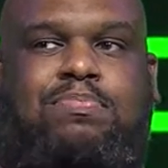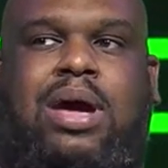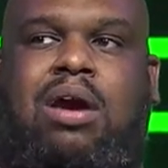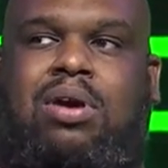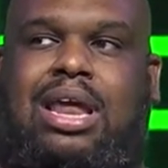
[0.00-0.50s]

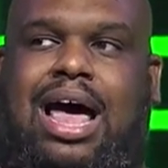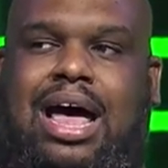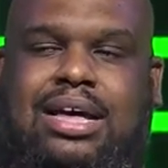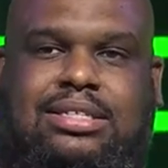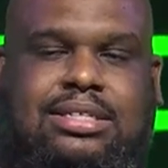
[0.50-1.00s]

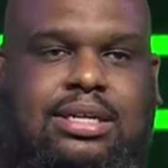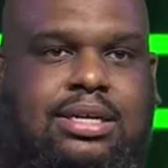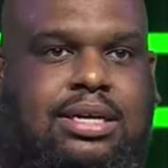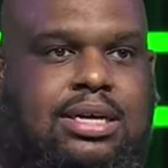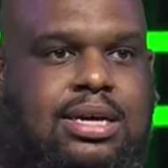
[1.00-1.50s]
paralyzed,
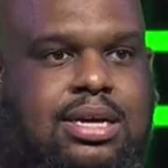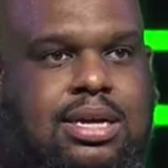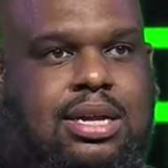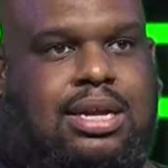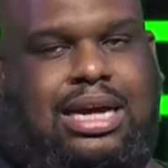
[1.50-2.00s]

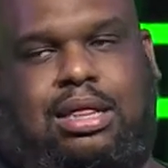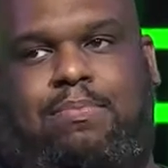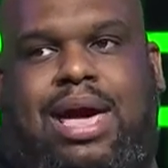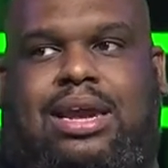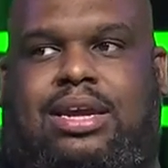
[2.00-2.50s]
like the
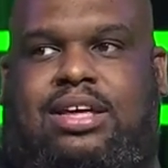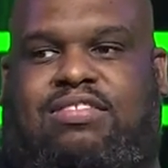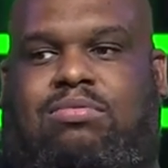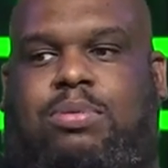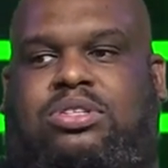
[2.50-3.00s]
man in this
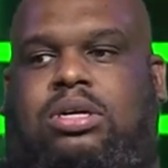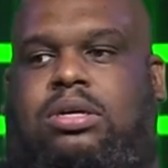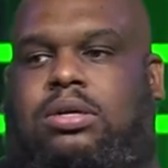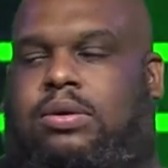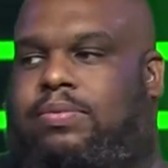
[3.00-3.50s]
scripture.
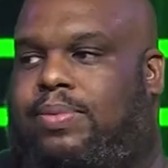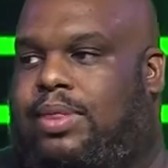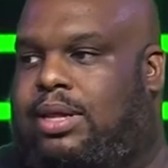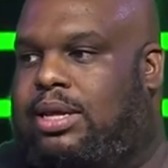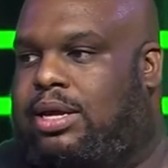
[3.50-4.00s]

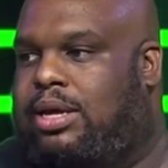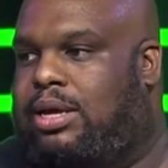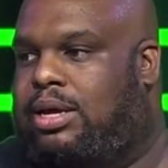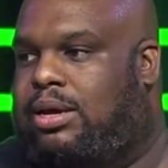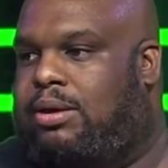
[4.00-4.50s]

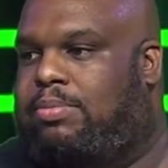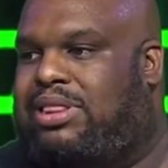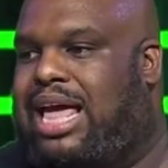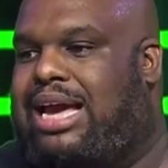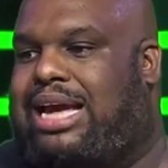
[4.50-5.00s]

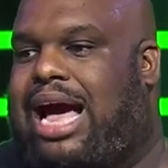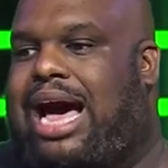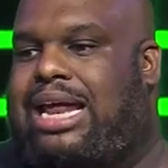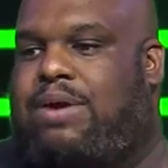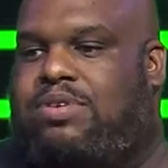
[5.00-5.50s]
But thank
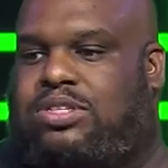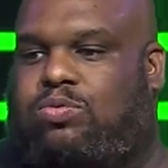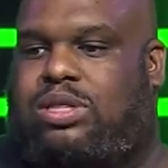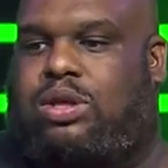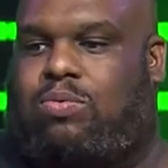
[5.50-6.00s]
God he was
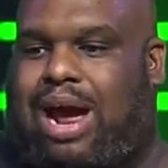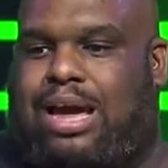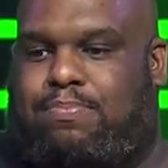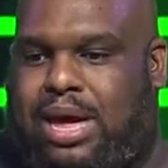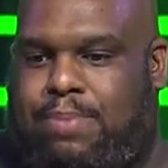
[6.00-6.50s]
with the
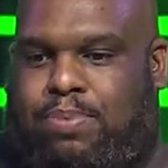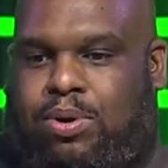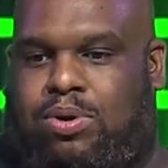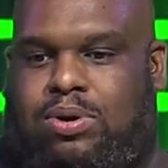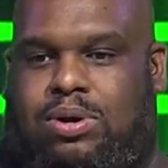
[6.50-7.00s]
right people.